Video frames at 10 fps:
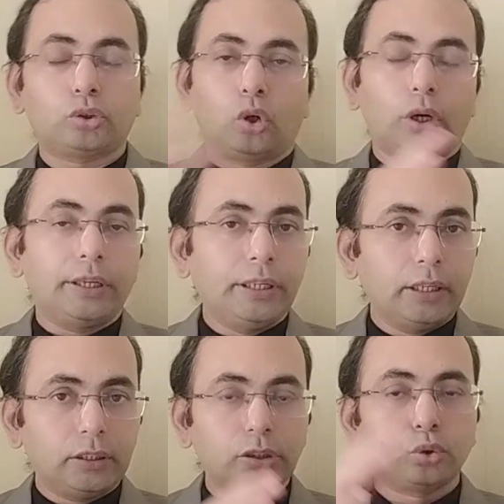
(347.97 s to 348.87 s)
or any
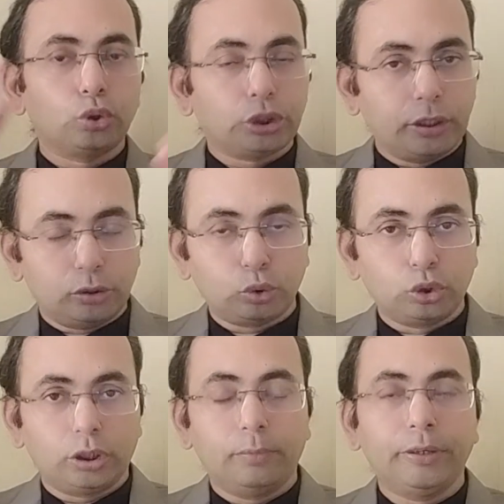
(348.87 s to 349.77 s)
other
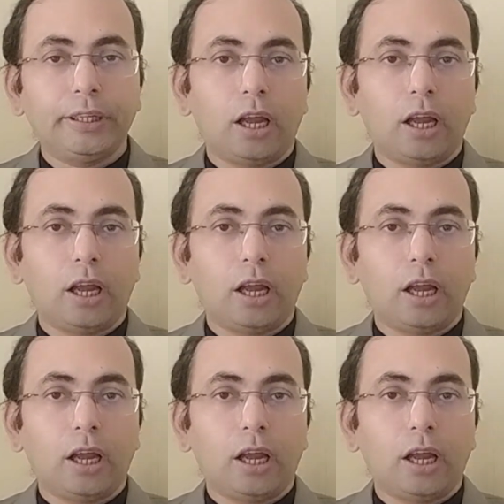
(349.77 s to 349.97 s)
social media